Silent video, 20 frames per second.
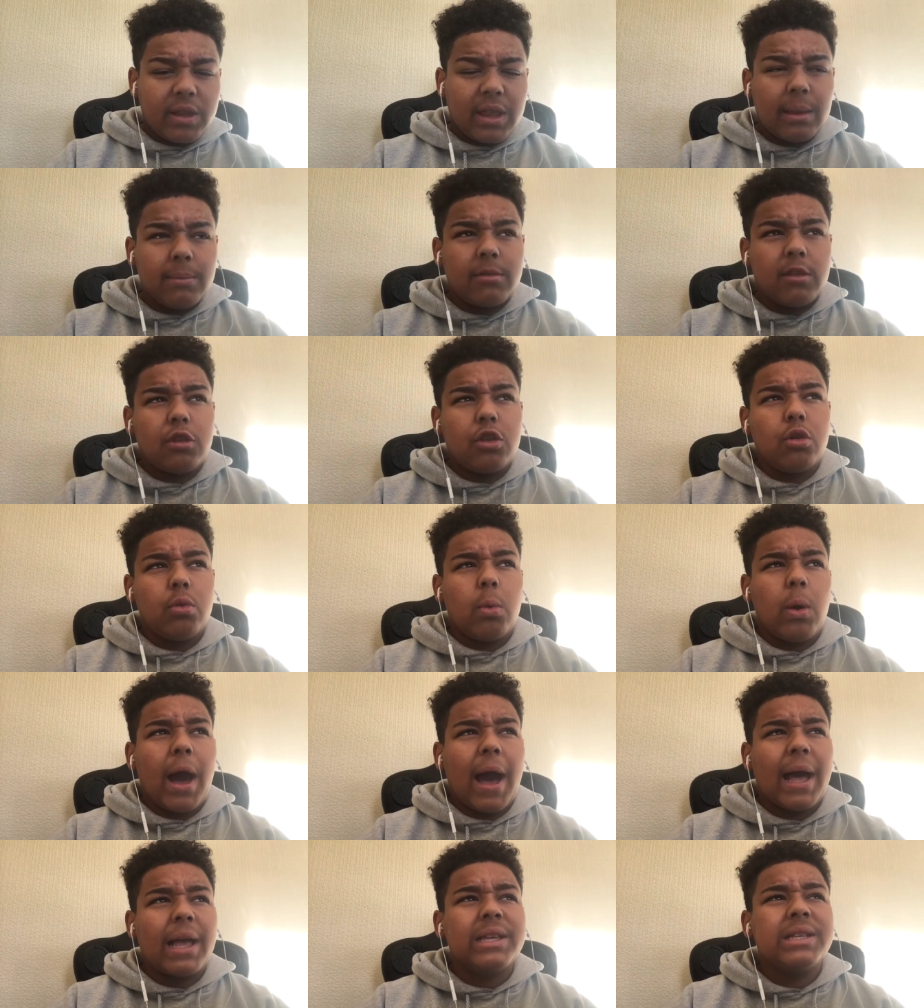them to do,
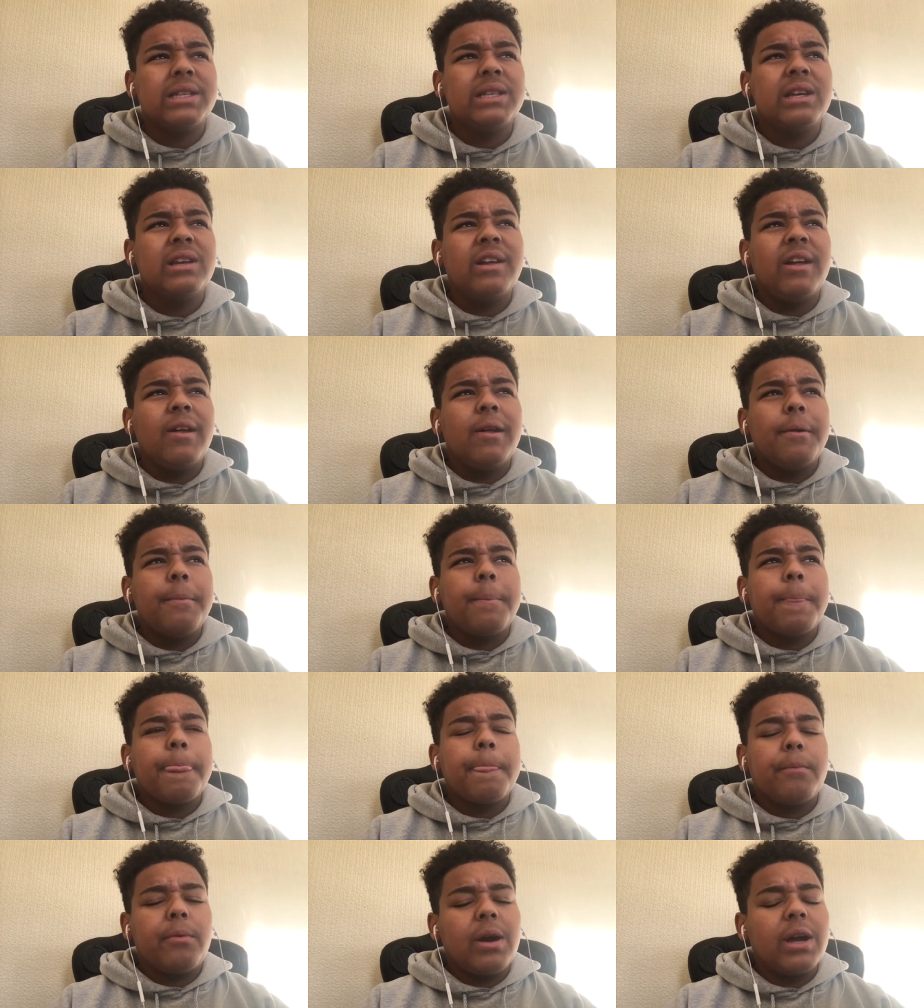as
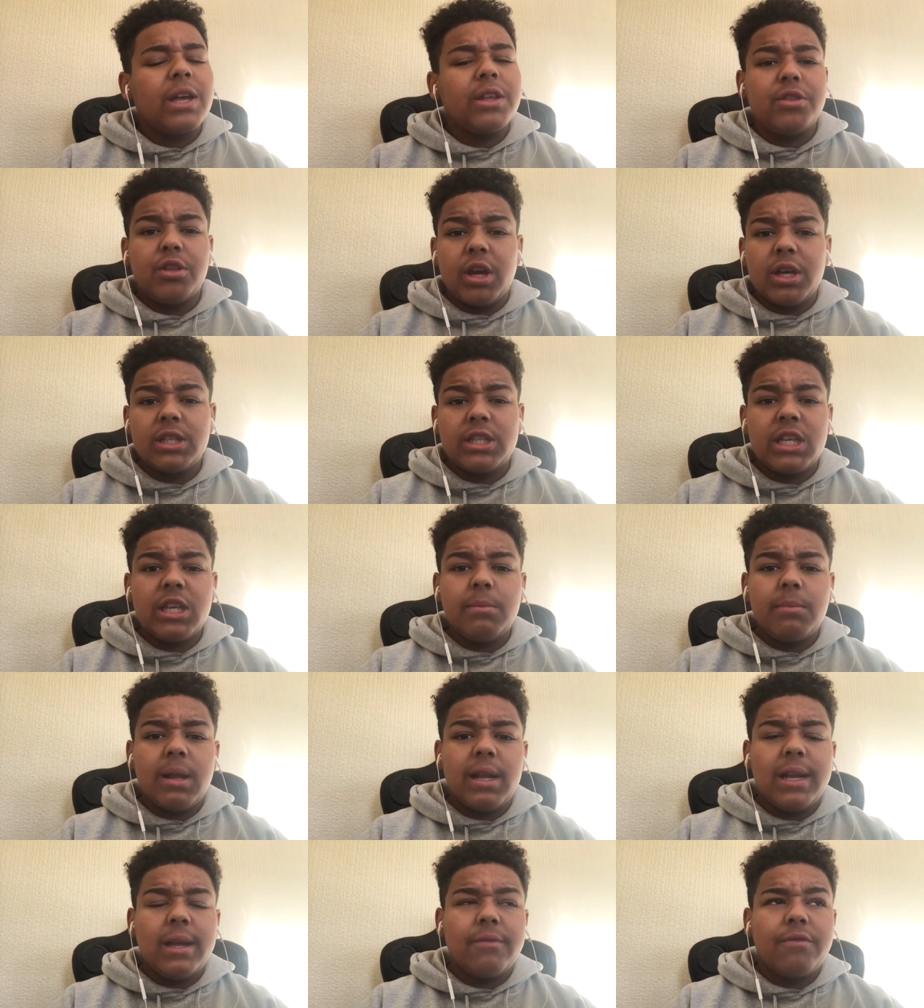nineteen
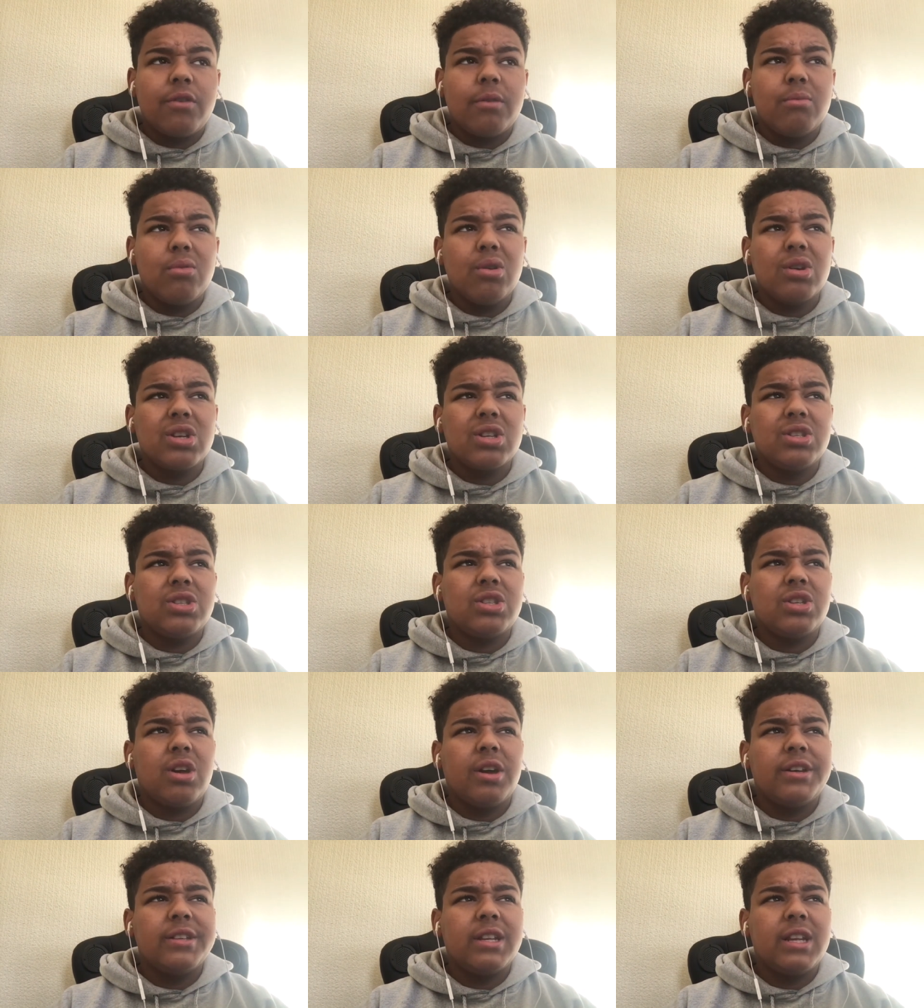million for Morgan
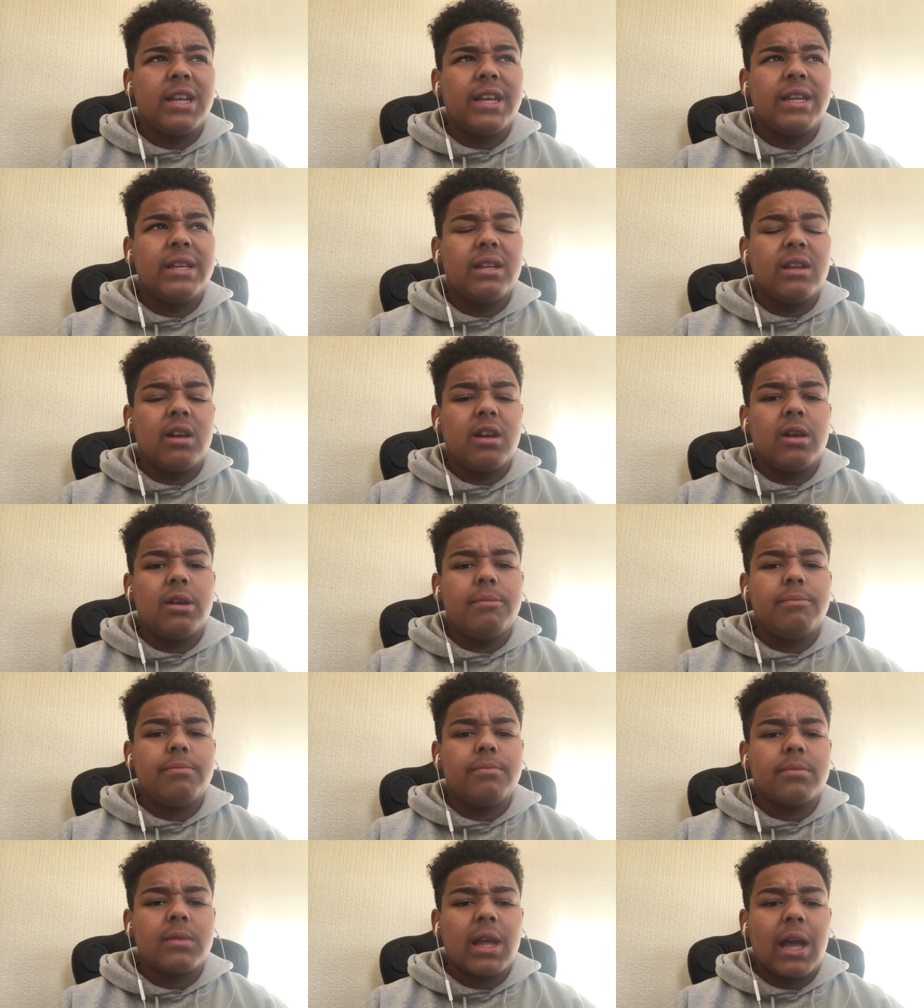Schneiderlin,
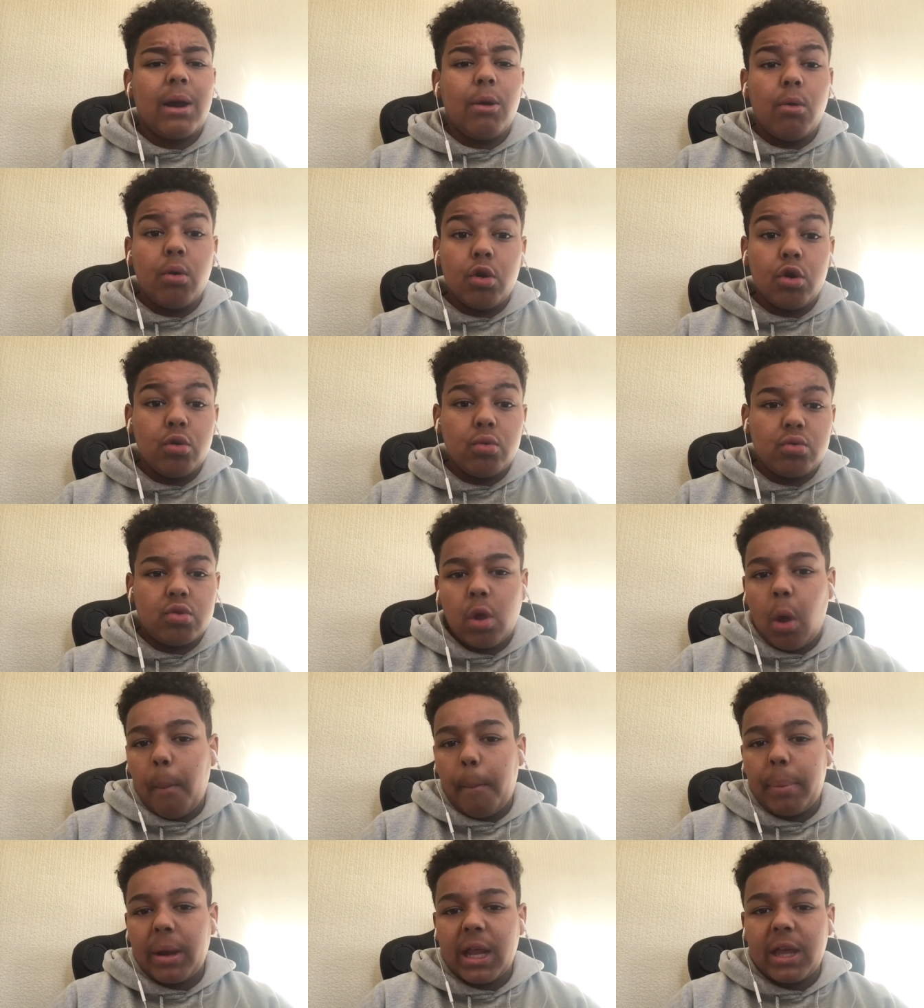um, who
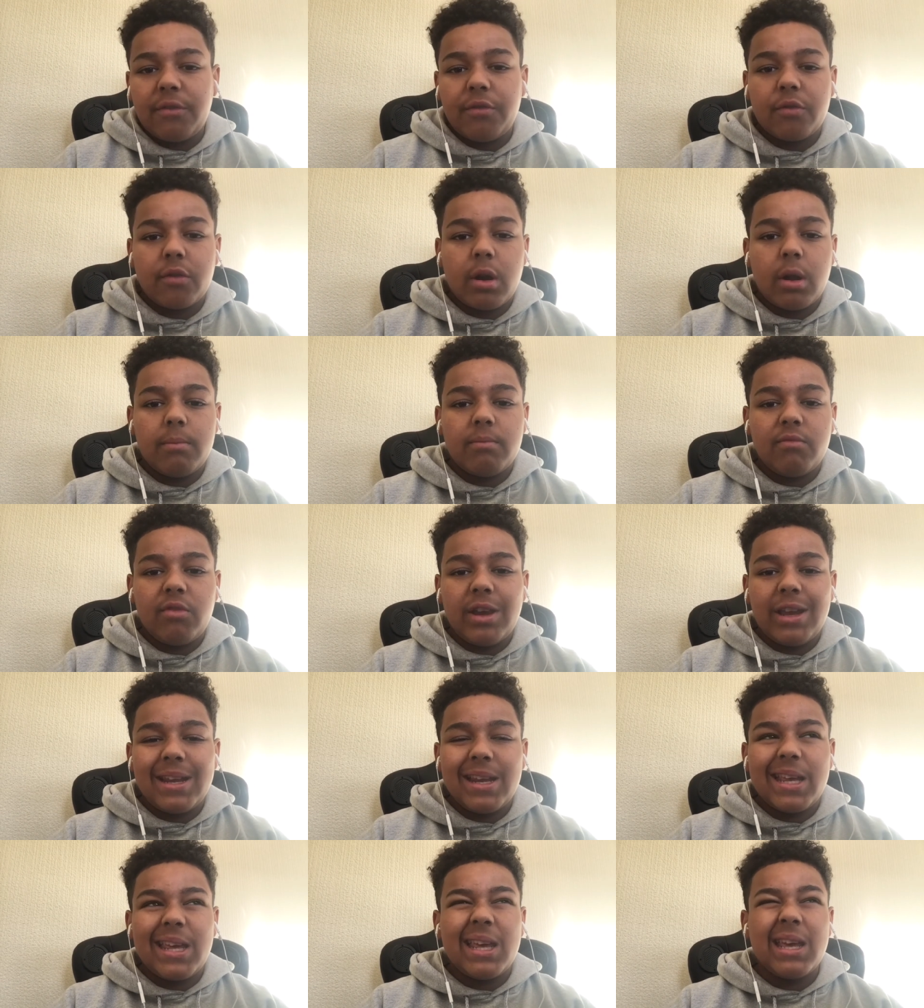don't play for him
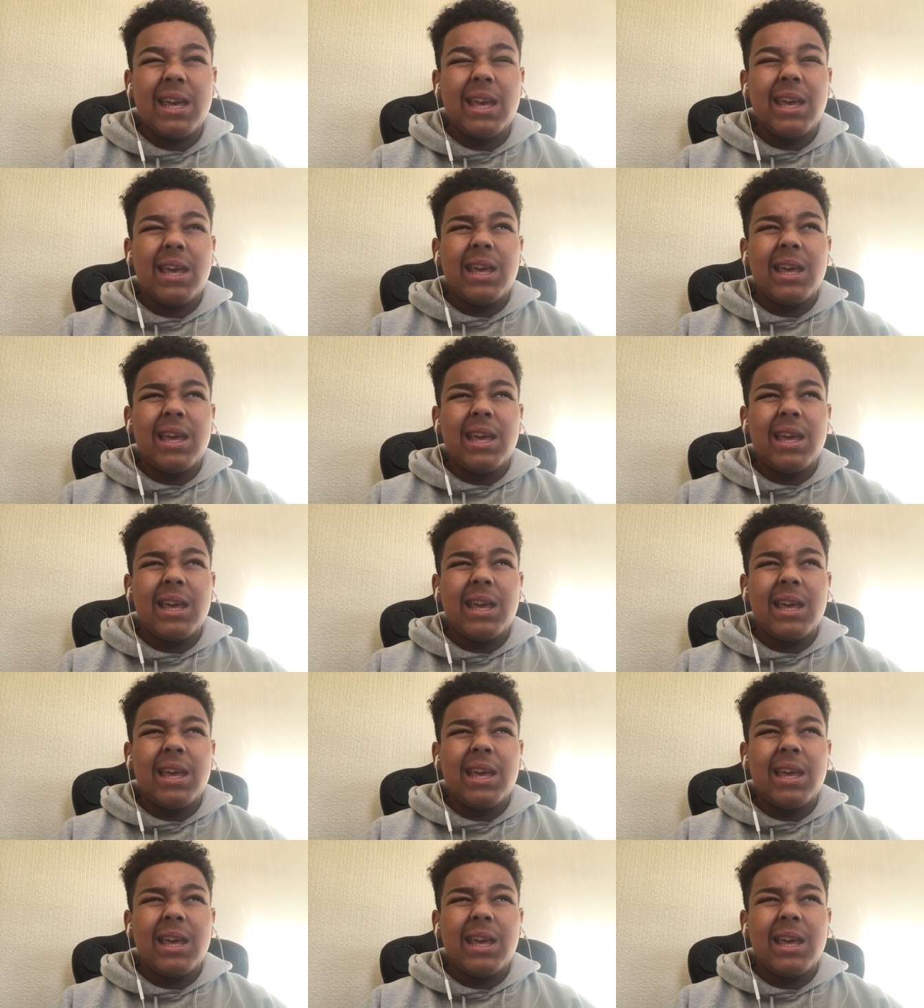really.